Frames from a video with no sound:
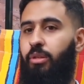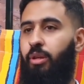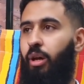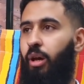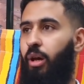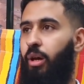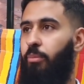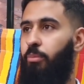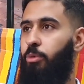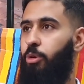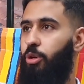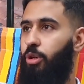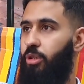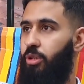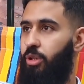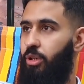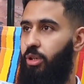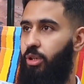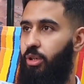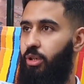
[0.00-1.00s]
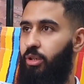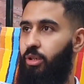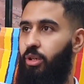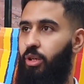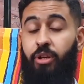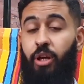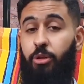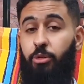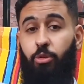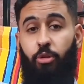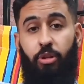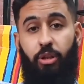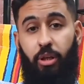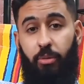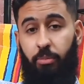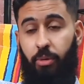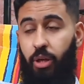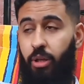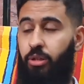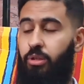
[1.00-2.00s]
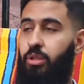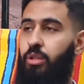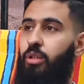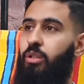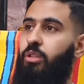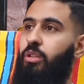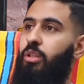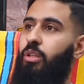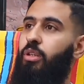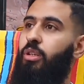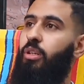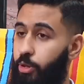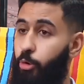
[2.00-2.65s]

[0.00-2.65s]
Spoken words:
I'm already here. I told him 8:30.